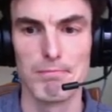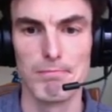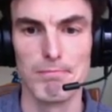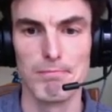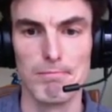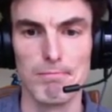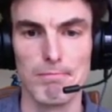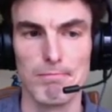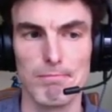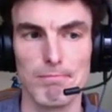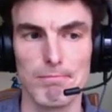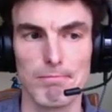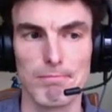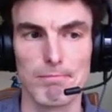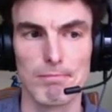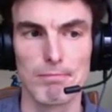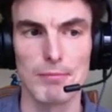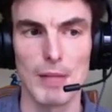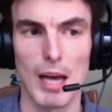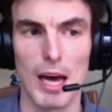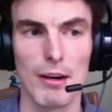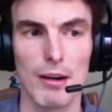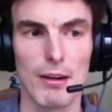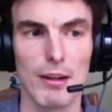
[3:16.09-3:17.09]

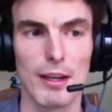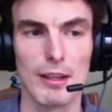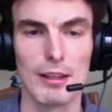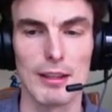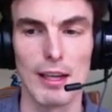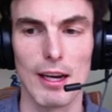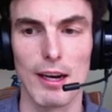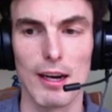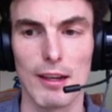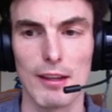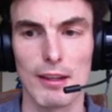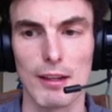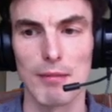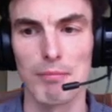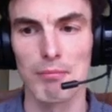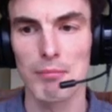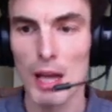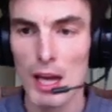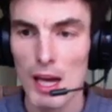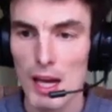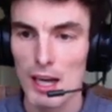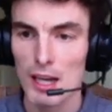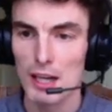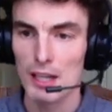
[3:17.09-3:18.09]
I don't like that either.
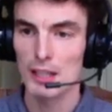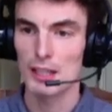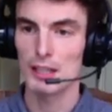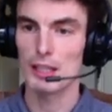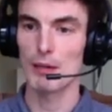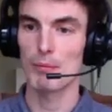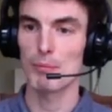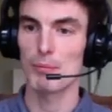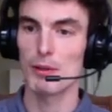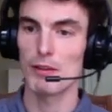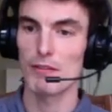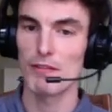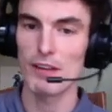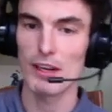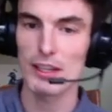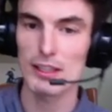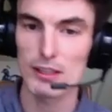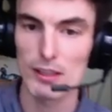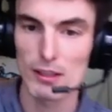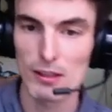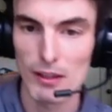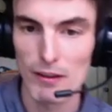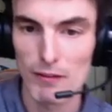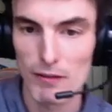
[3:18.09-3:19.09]
Your
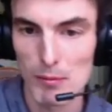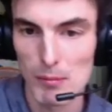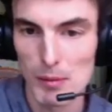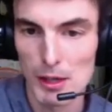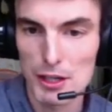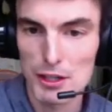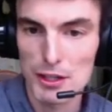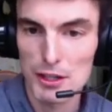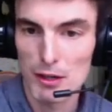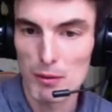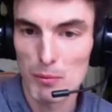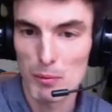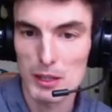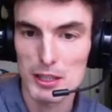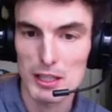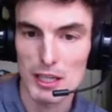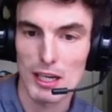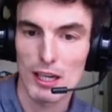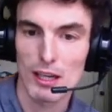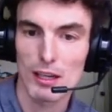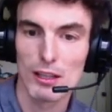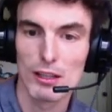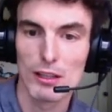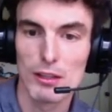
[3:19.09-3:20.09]
professional information, which
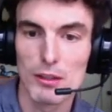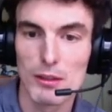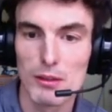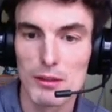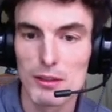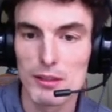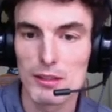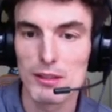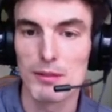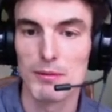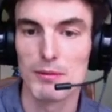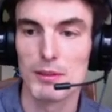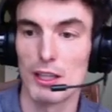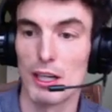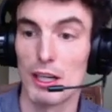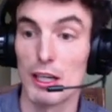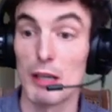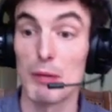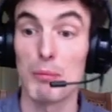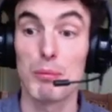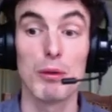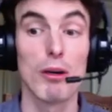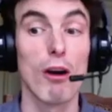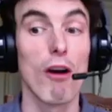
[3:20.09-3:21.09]
includes,
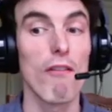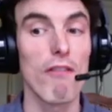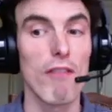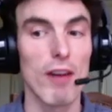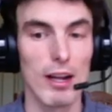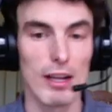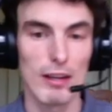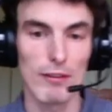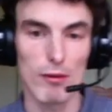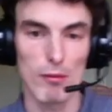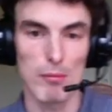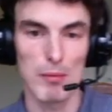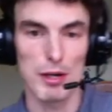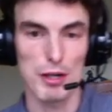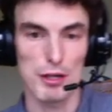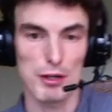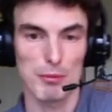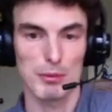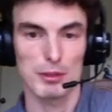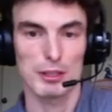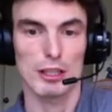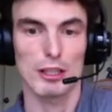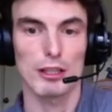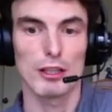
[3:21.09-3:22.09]
your profile
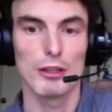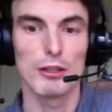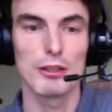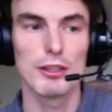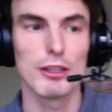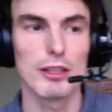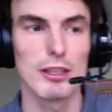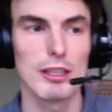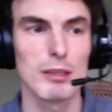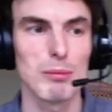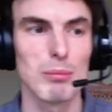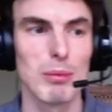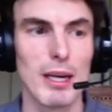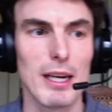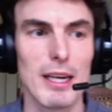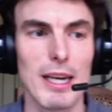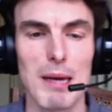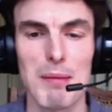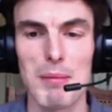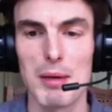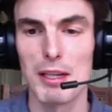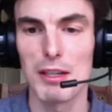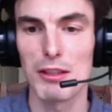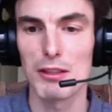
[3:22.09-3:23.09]
information, which includes your display
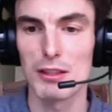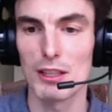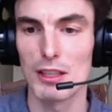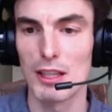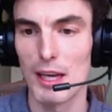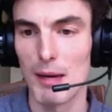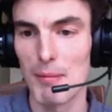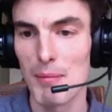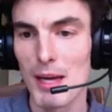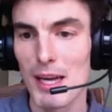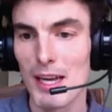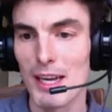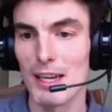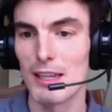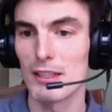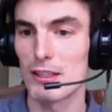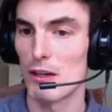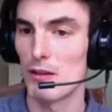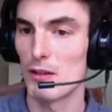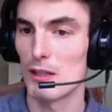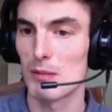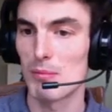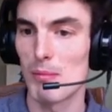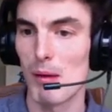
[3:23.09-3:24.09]
name and username, is
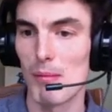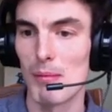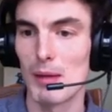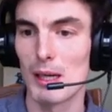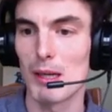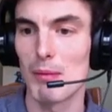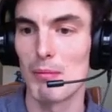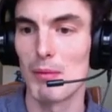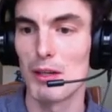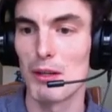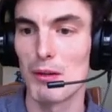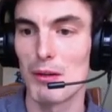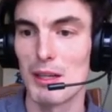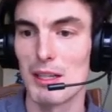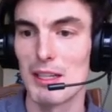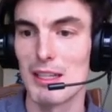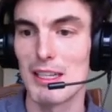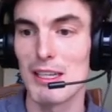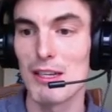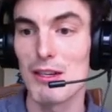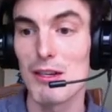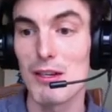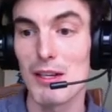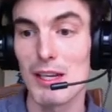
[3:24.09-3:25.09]
always public, but you
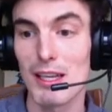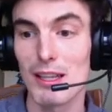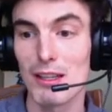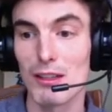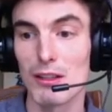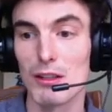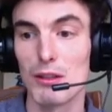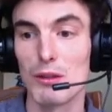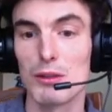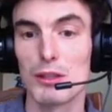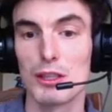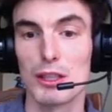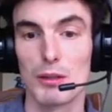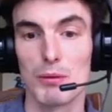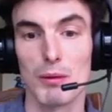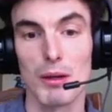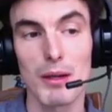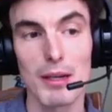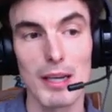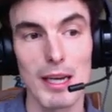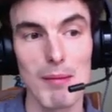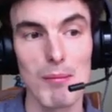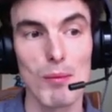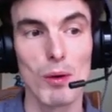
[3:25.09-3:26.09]
can either use your
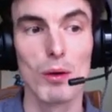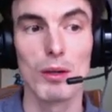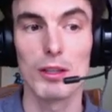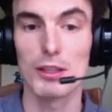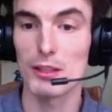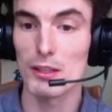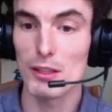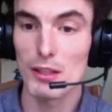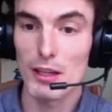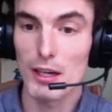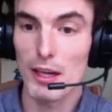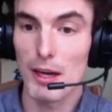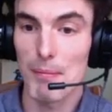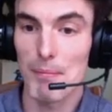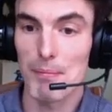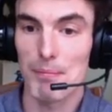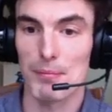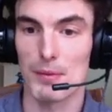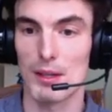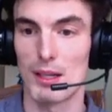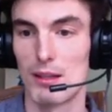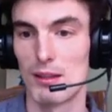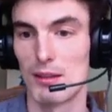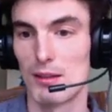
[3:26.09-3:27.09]
real name or a pseudonym.
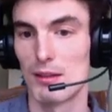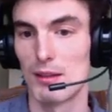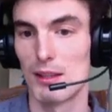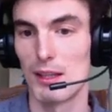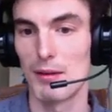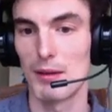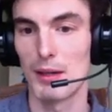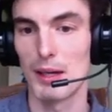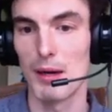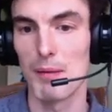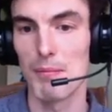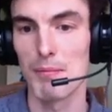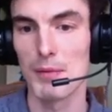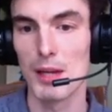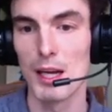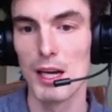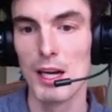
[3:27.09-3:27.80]
There we go.